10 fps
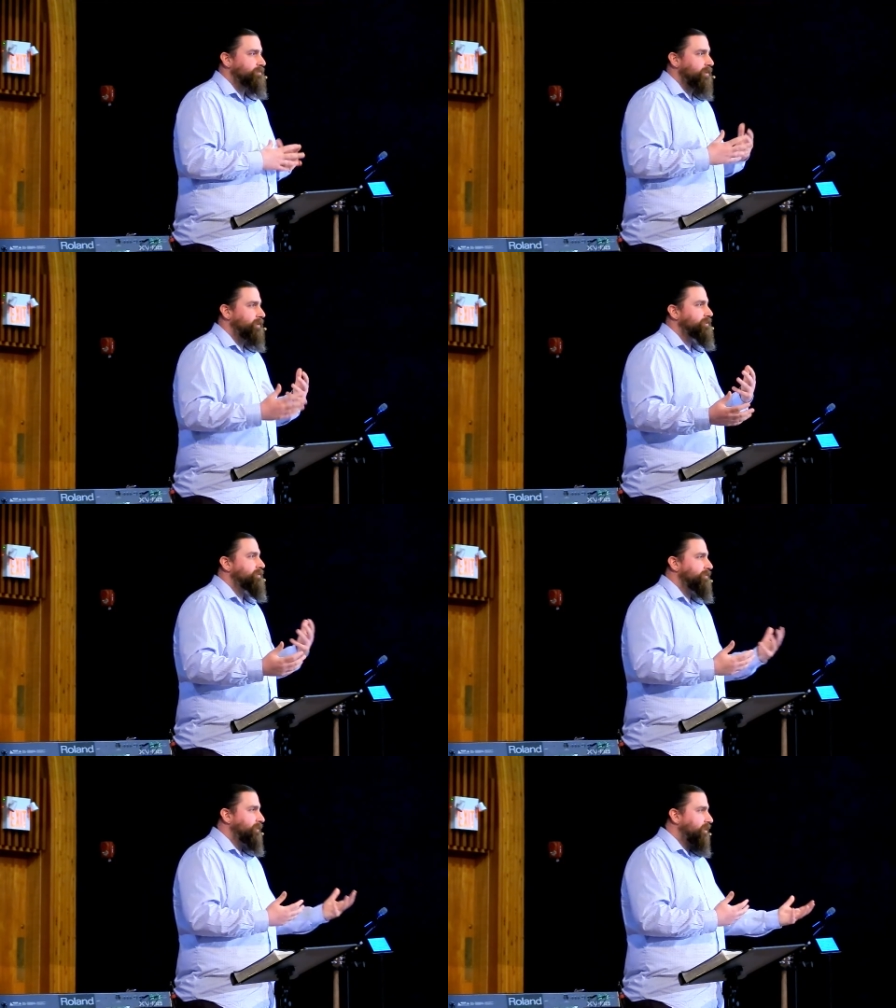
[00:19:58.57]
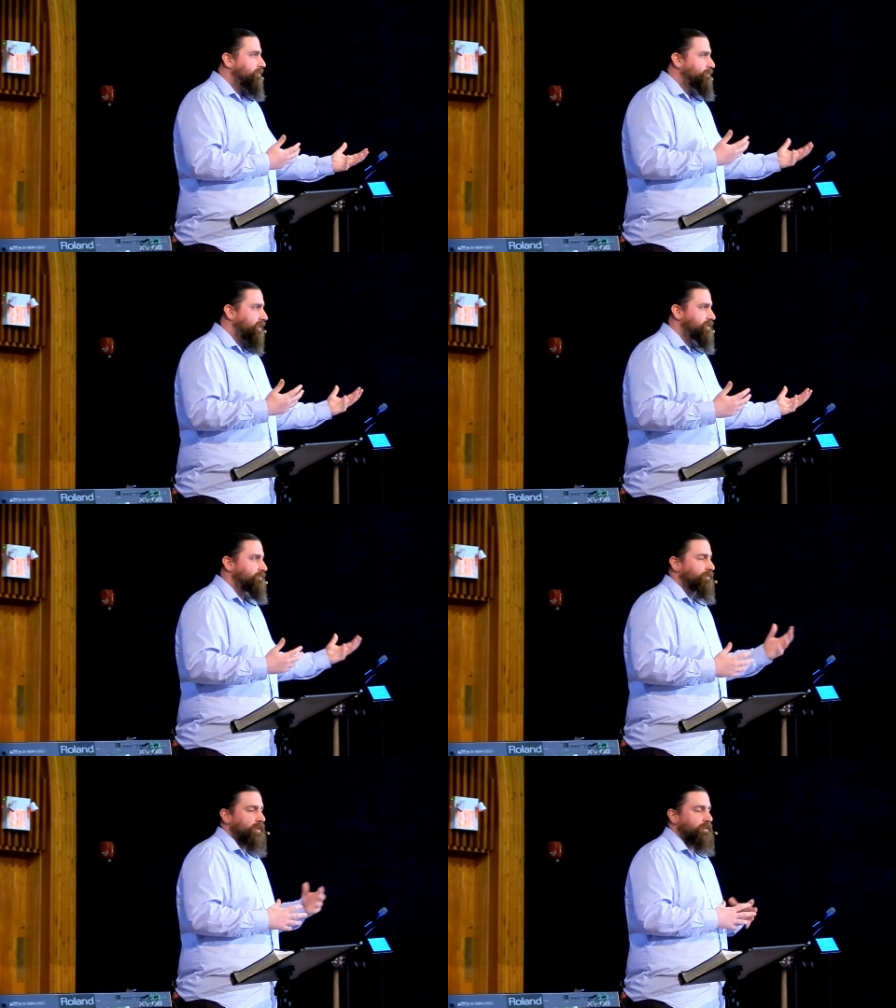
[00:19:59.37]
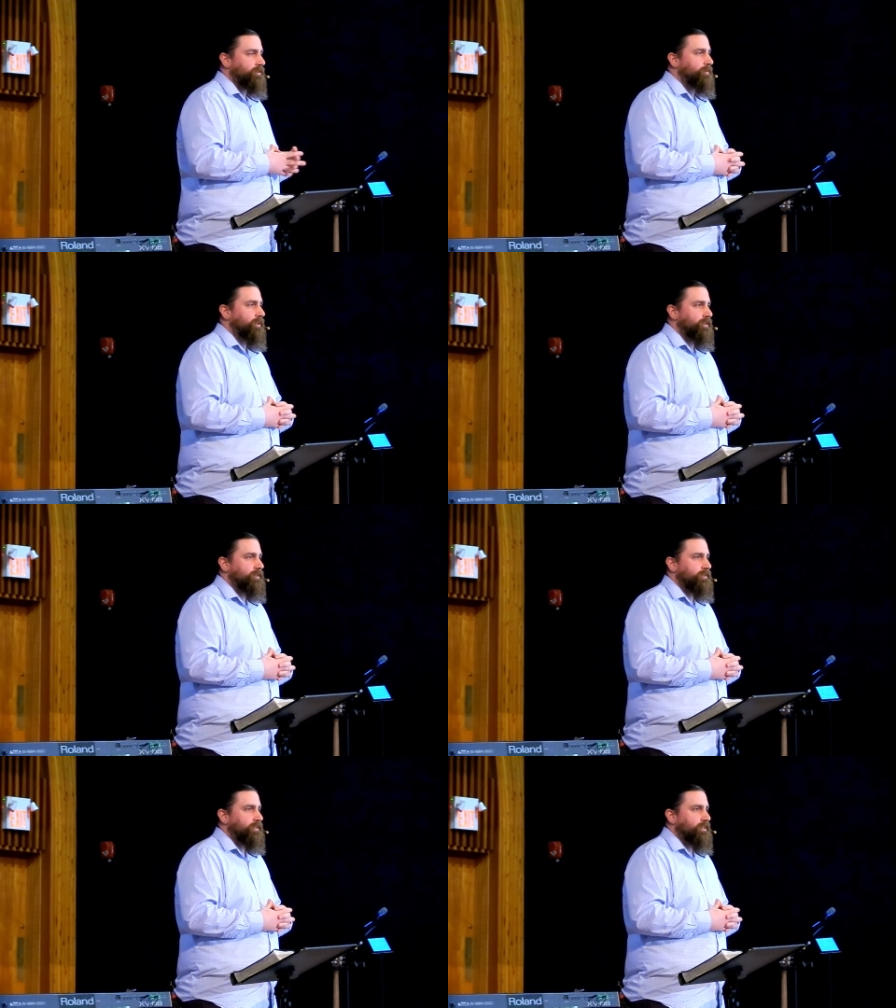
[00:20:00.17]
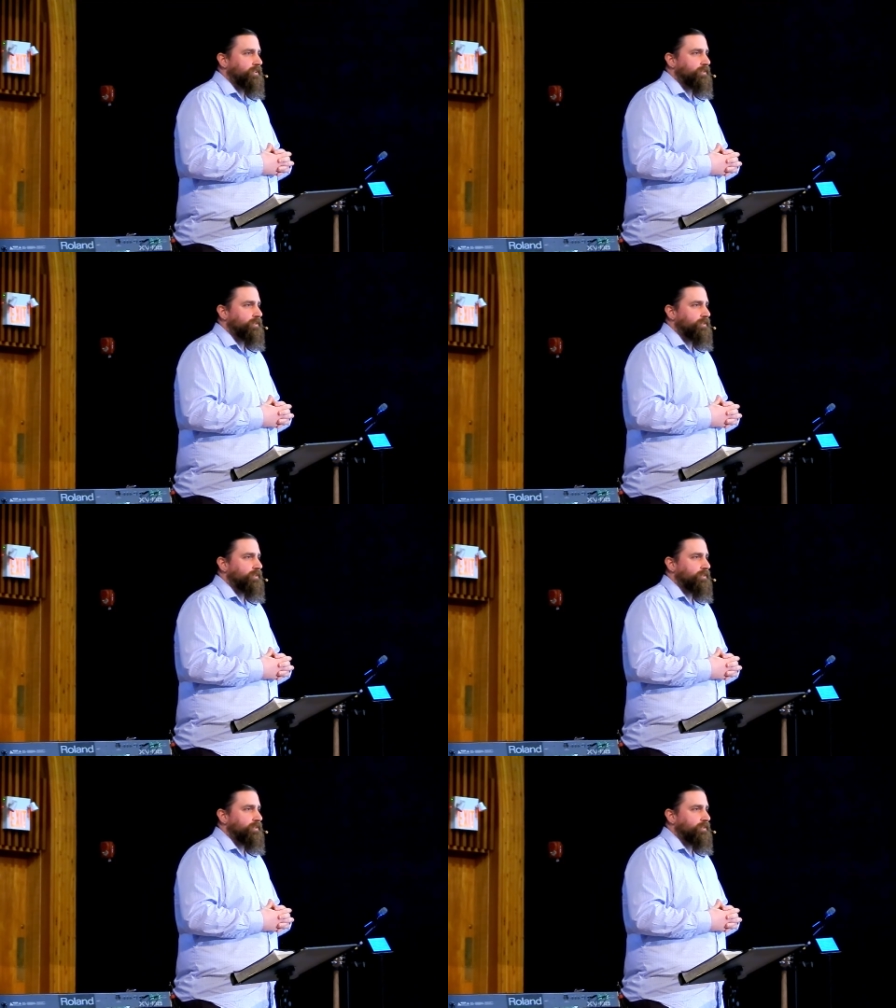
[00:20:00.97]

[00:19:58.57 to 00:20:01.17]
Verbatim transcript: Maybe it's a Muslim friend at work who